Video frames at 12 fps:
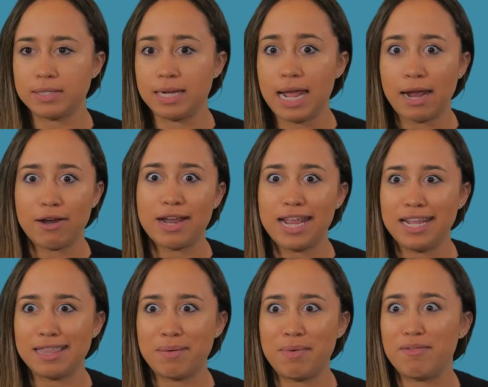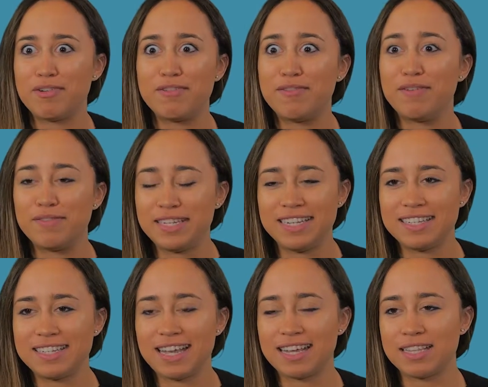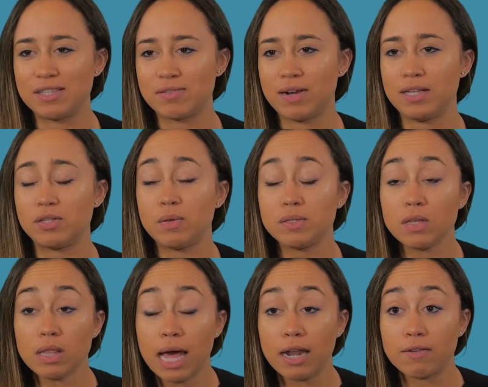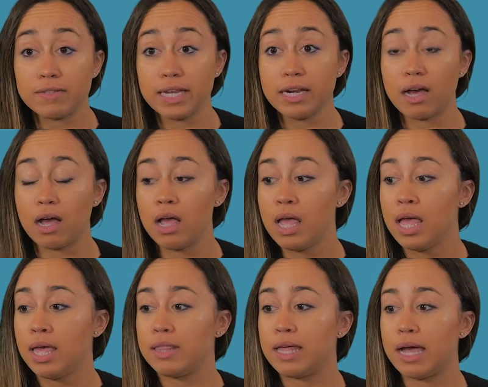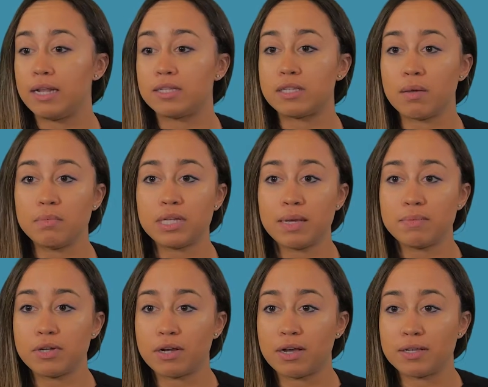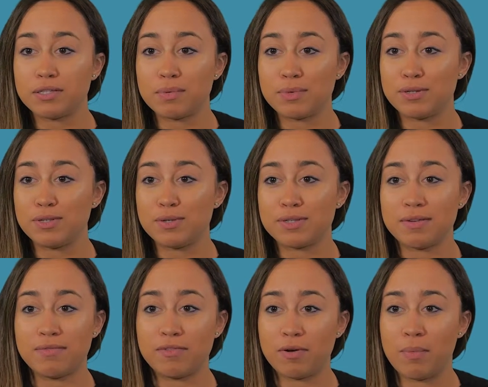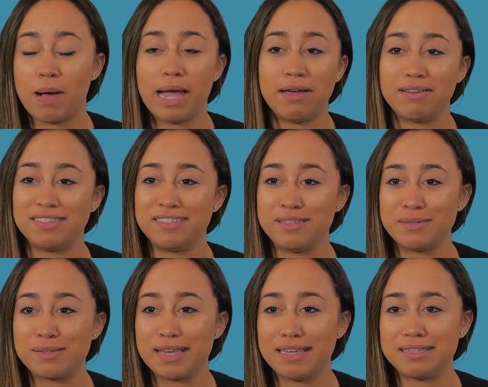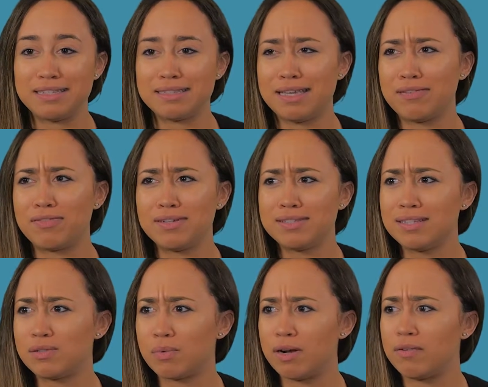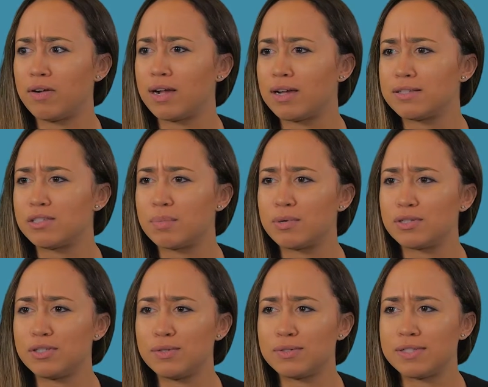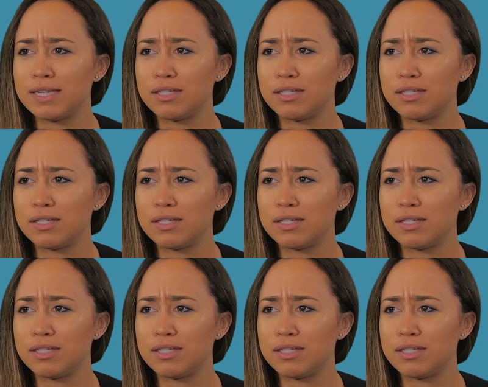and aggregating them every 15 seconds, right? So it's a lot of data that sometimes our customers use it for wild use cases. Like for instance, one of our customers used it